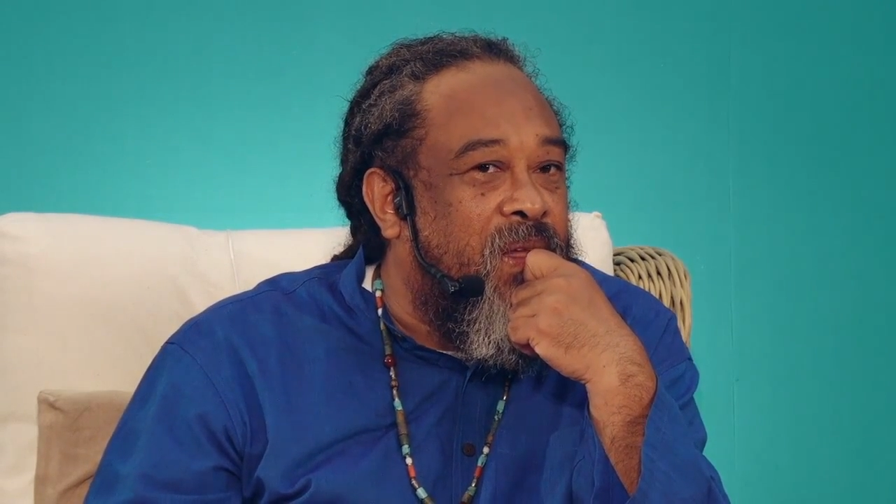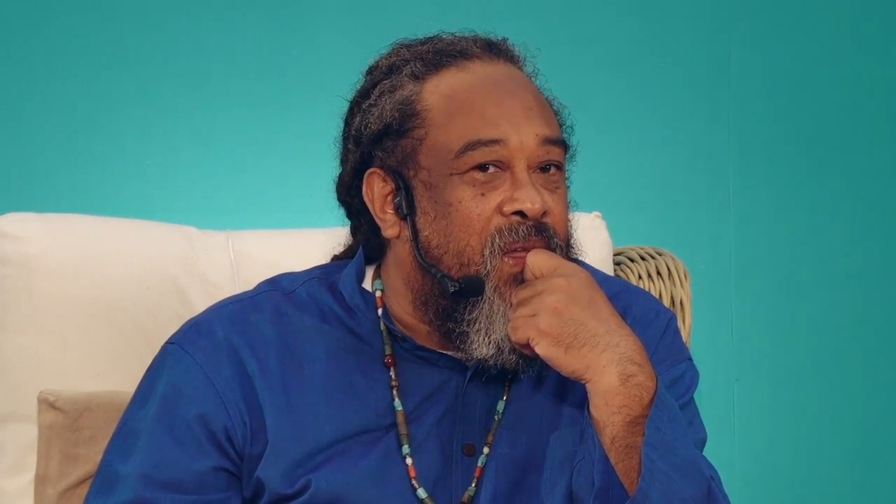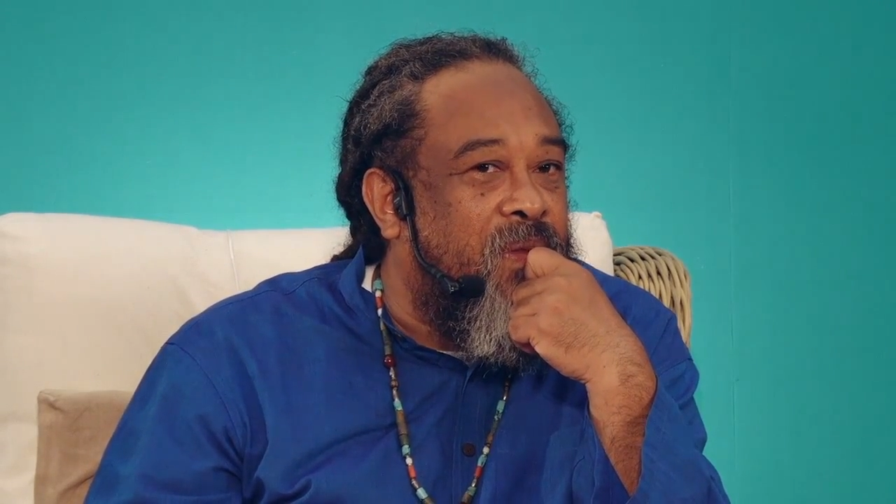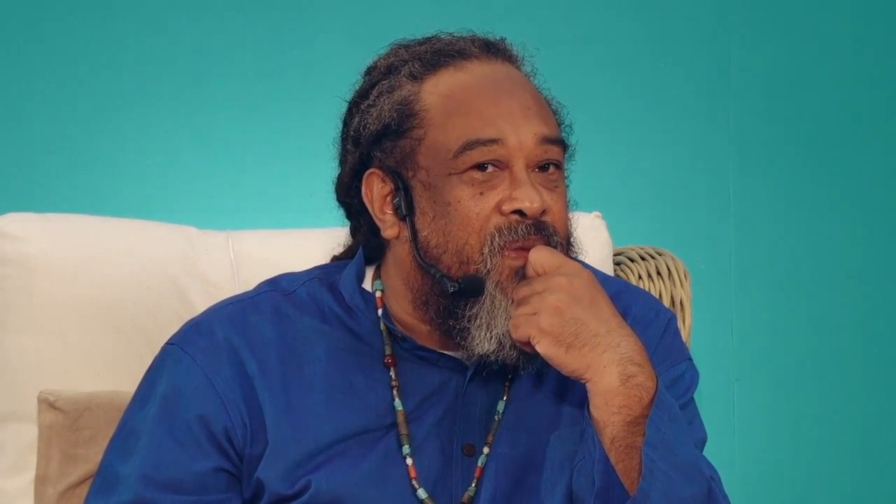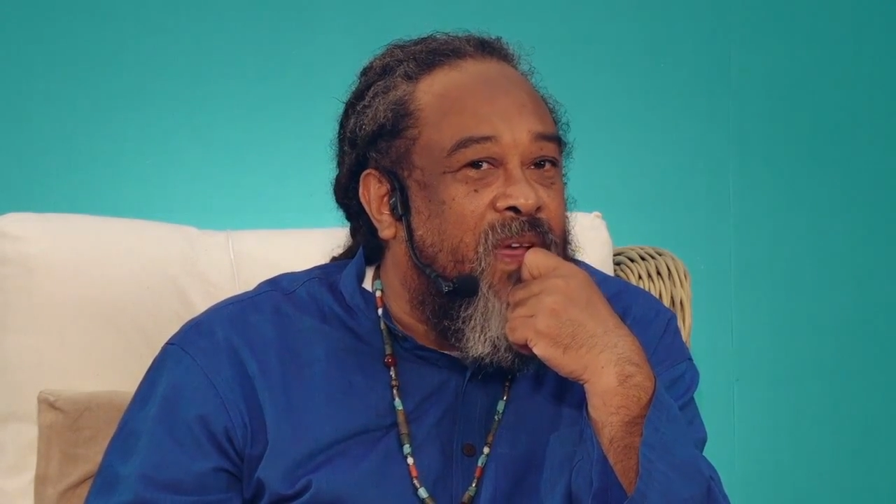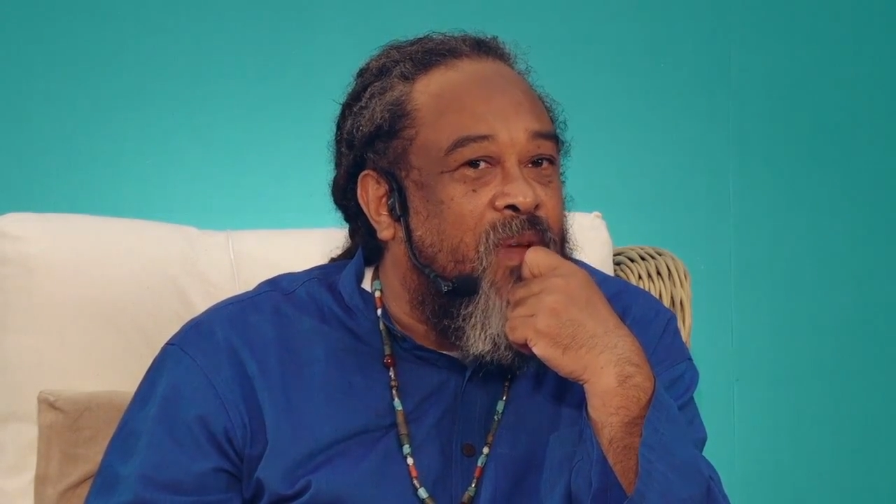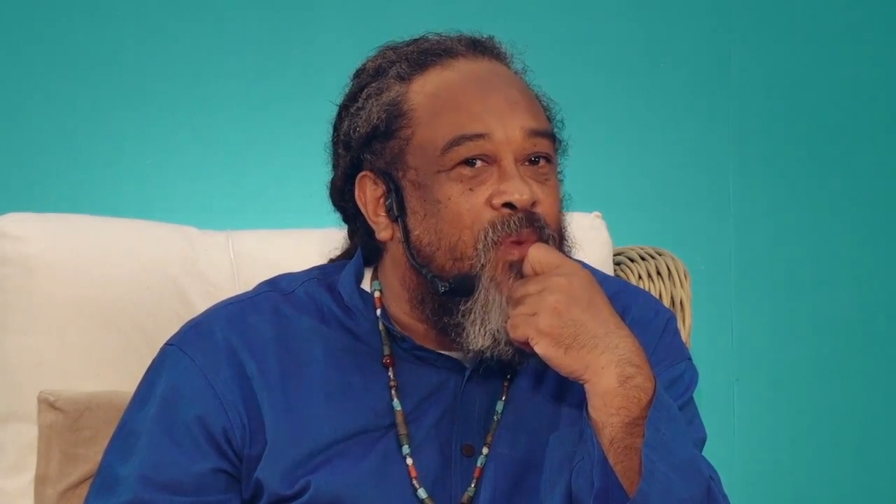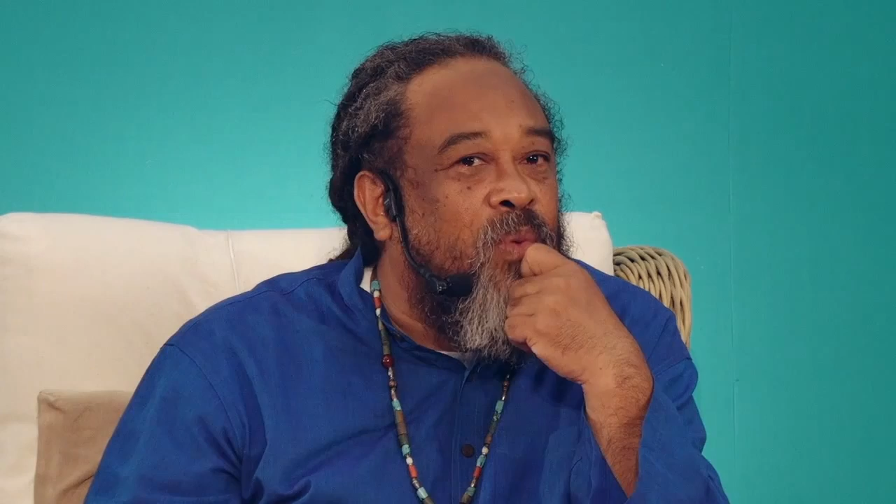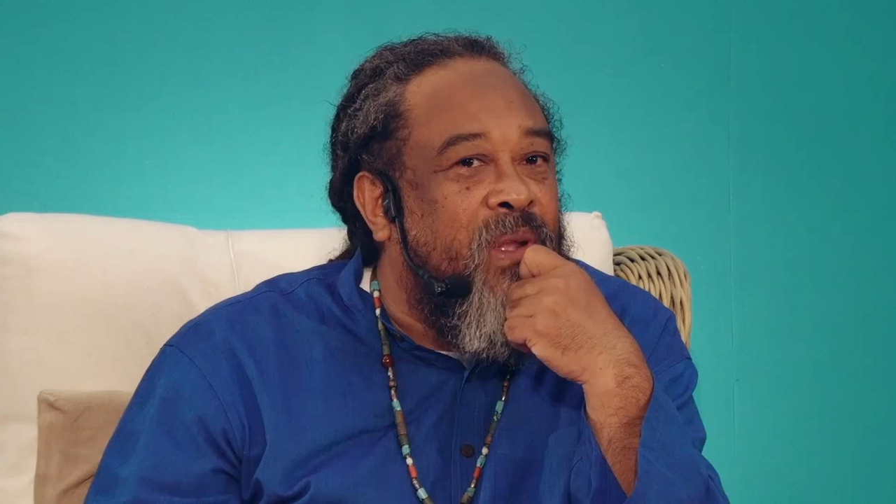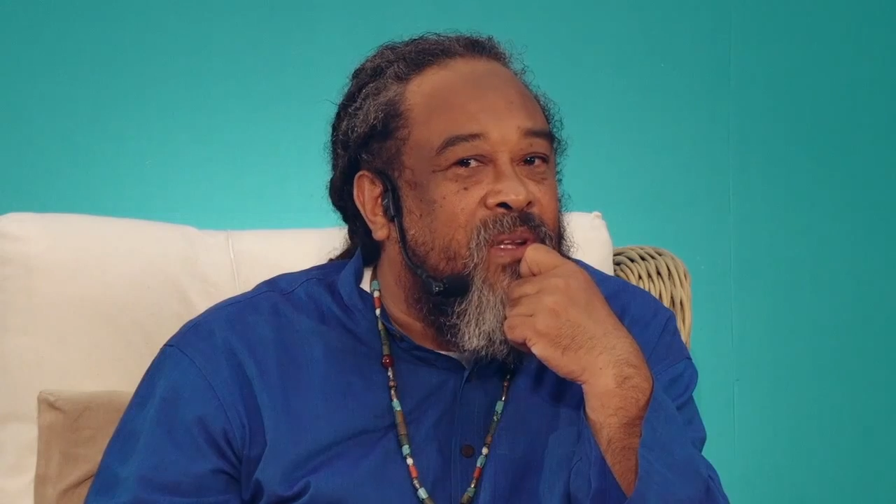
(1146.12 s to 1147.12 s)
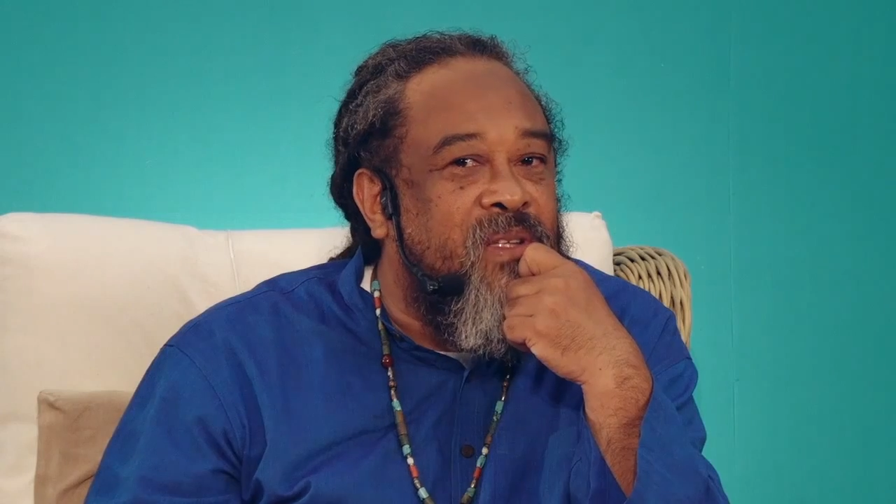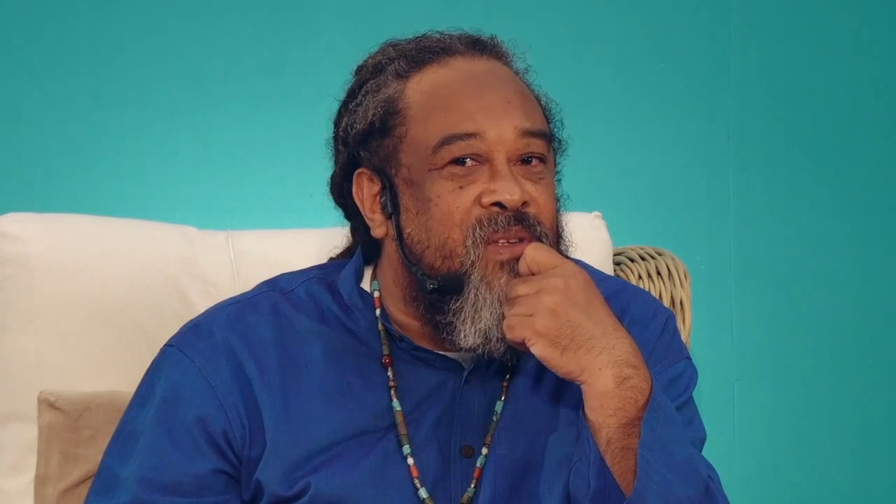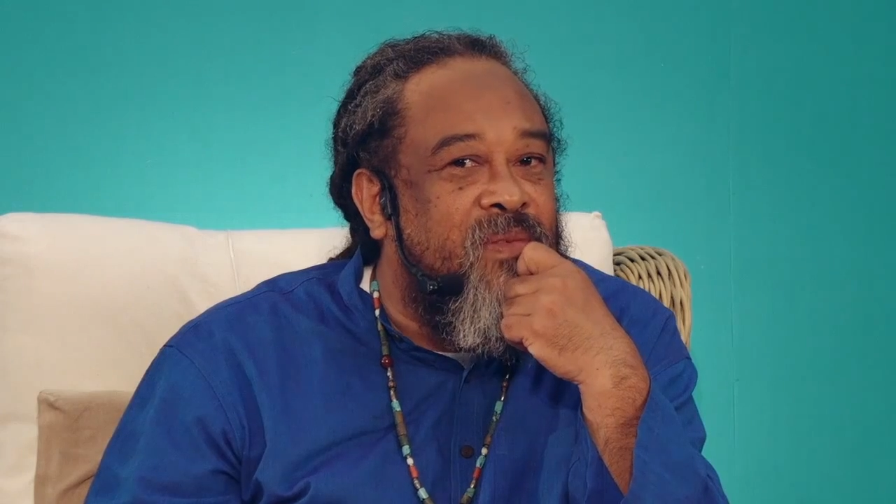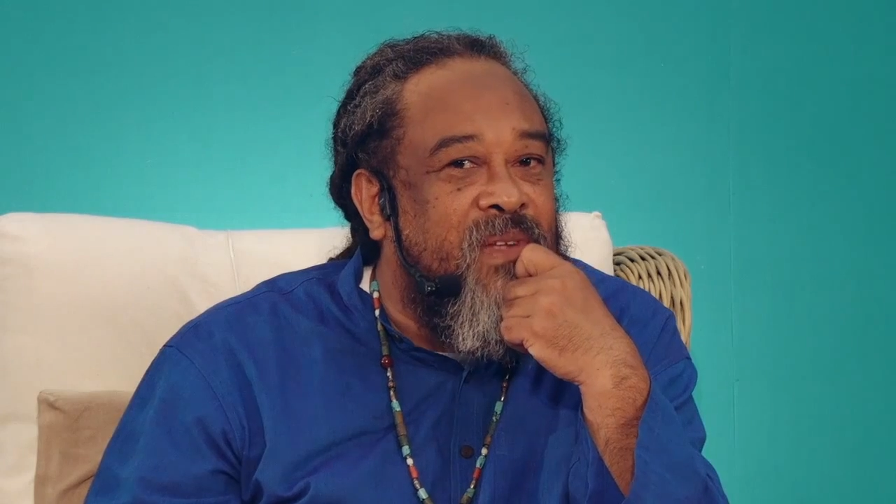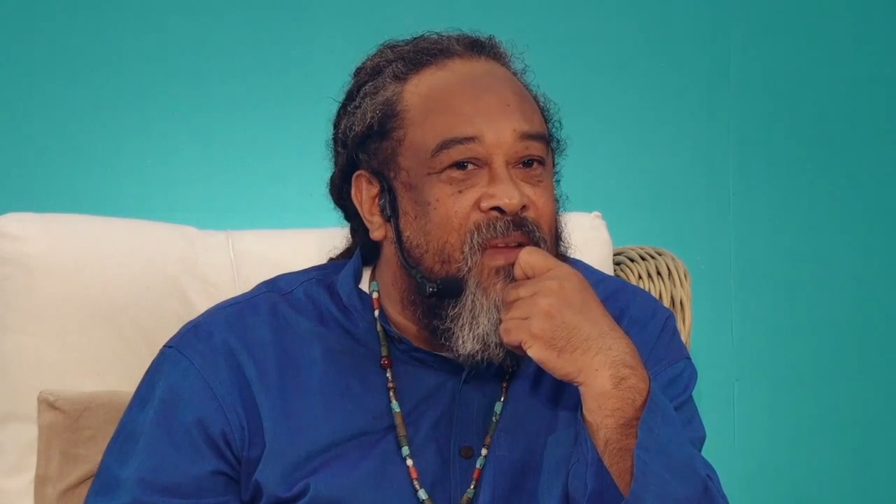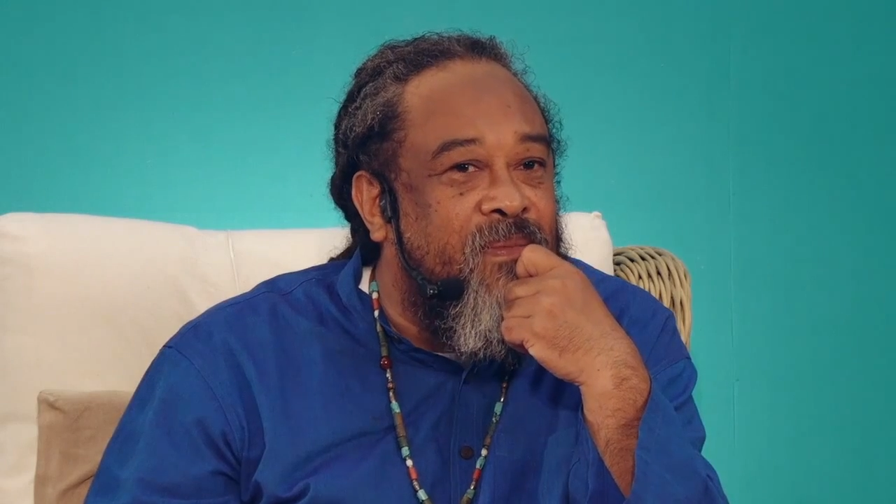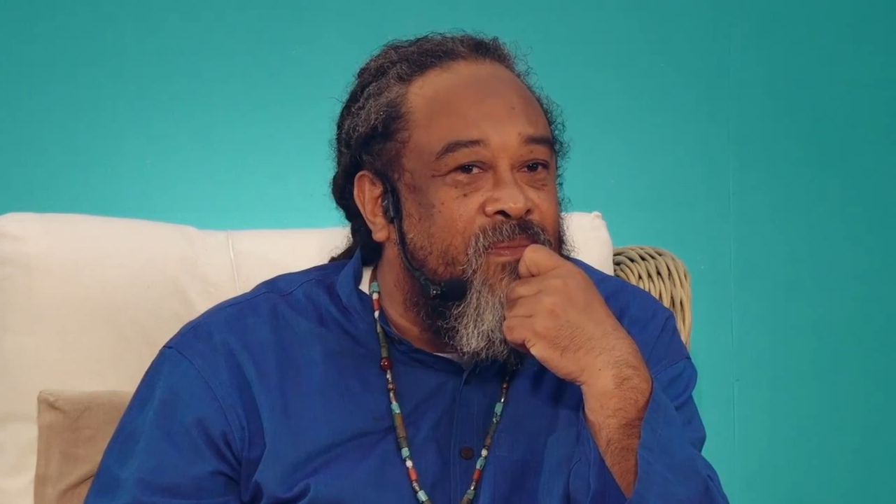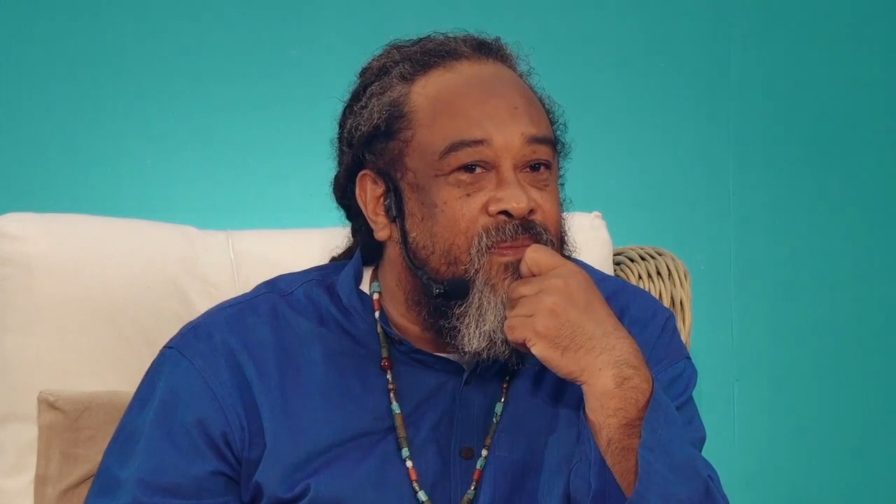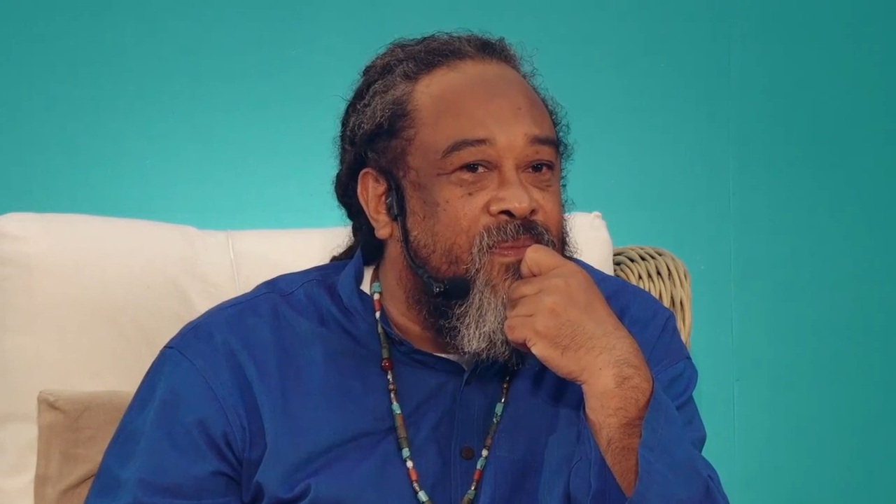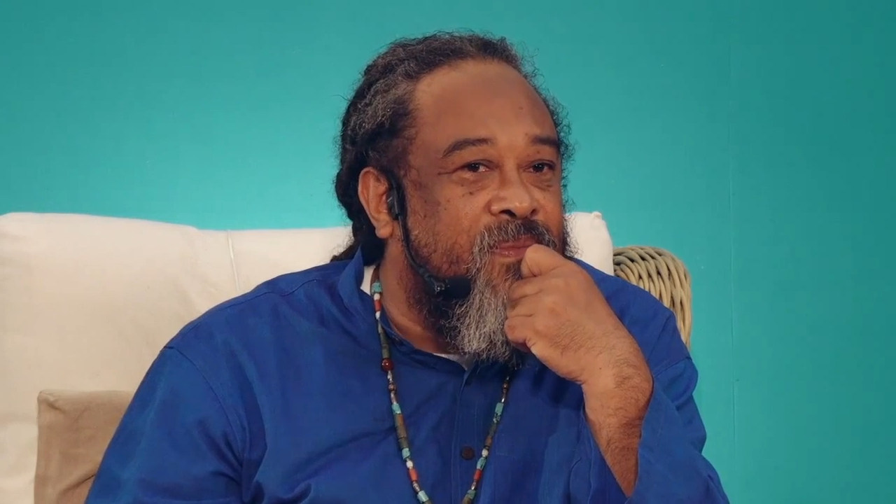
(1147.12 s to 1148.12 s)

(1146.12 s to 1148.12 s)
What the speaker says: If I am the witness of them,